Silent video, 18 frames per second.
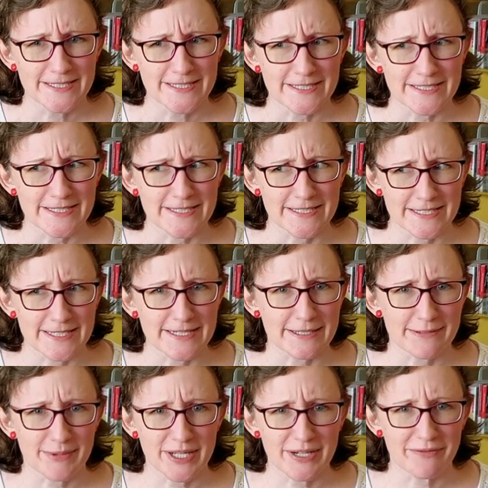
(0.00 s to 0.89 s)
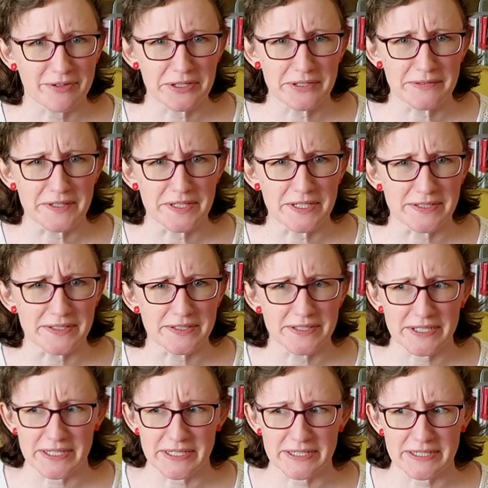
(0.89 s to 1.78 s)
Yeah, you might have heard of this
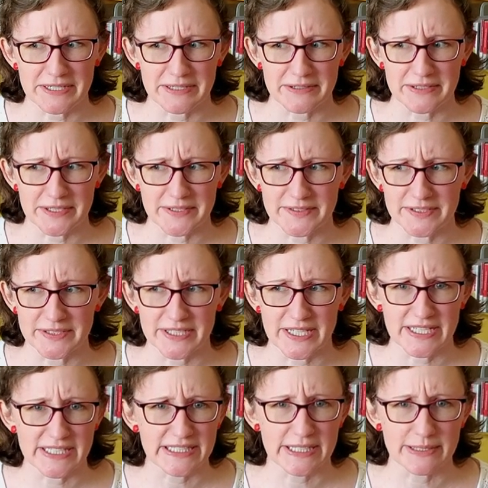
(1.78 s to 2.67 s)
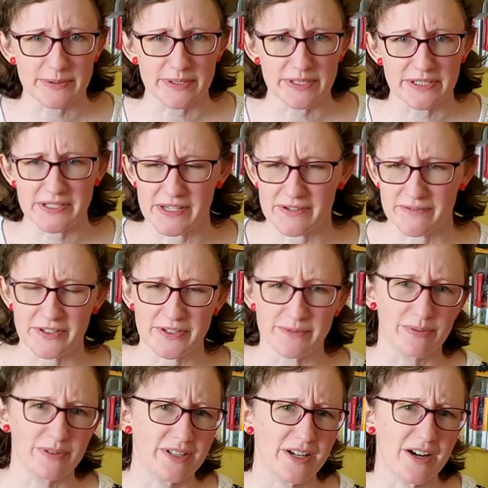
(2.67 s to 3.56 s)
over the last couple of years. I've
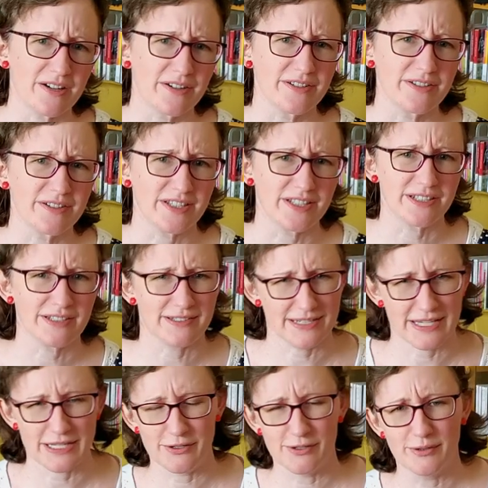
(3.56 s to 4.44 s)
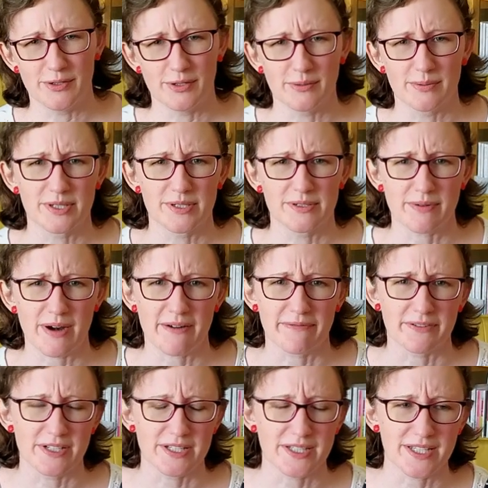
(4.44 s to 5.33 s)
heard bloggers and YouTubers
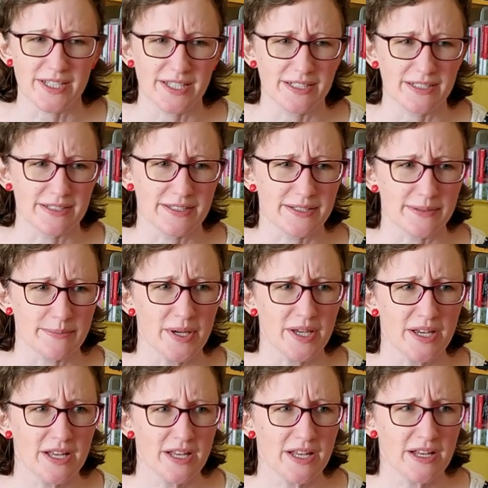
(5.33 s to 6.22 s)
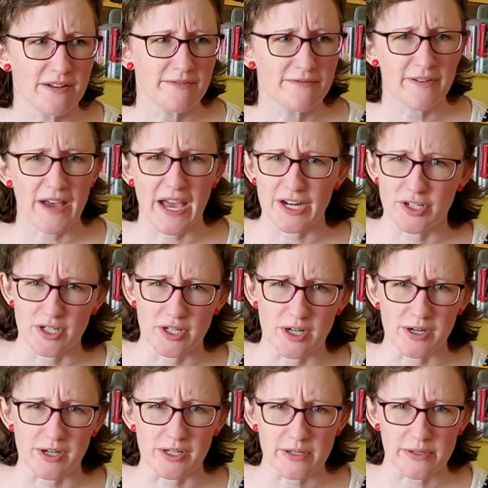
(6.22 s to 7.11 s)
reference it and some fashion
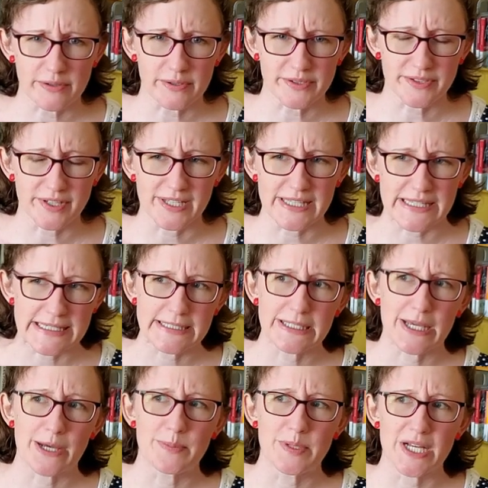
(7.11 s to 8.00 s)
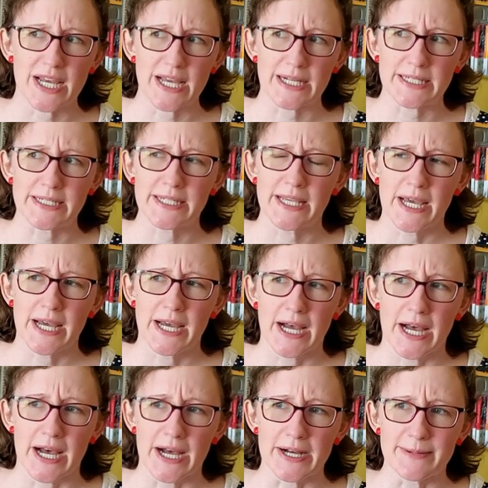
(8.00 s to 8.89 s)
articles on this subject.
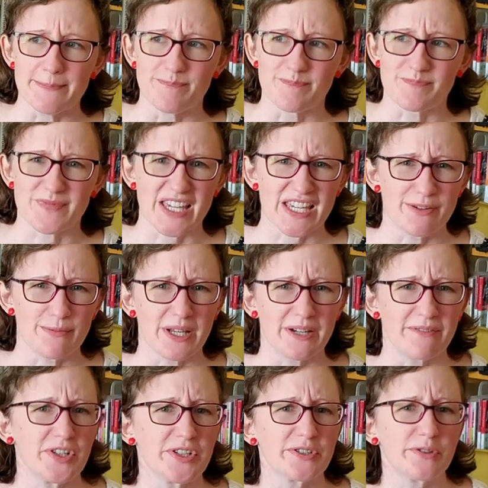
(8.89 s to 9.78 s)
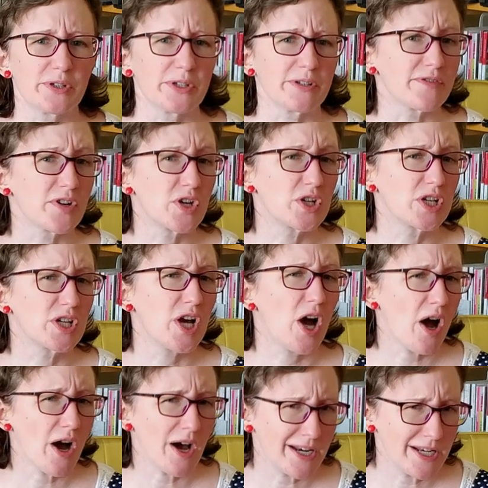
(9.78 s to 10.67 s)
You might have also heard of
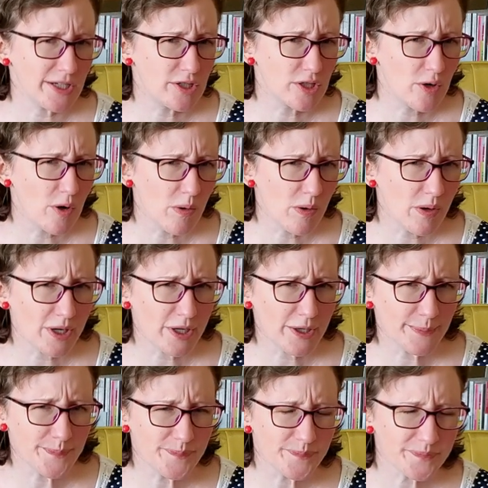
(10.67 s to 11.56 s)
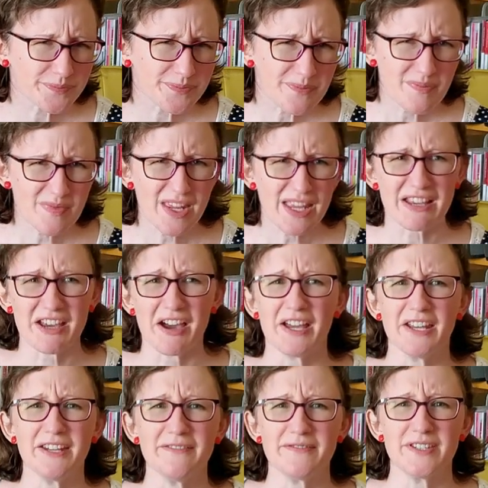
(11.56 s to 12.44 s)
cottagecore,
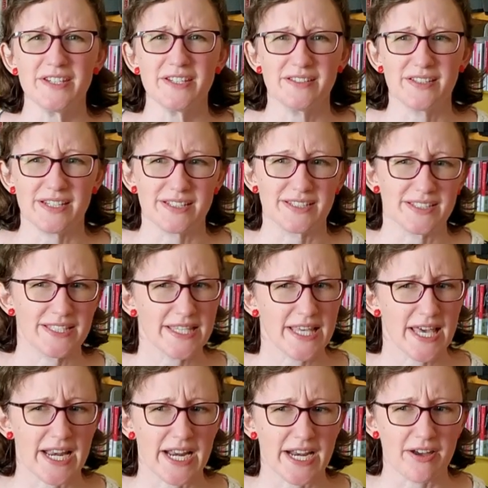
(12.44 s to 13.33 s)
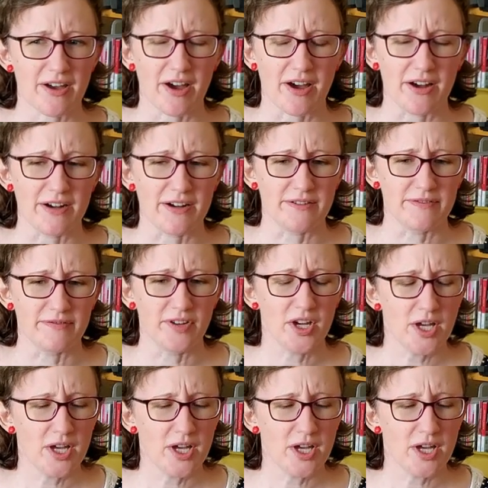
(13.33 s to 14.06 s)
kind of this aesthetic of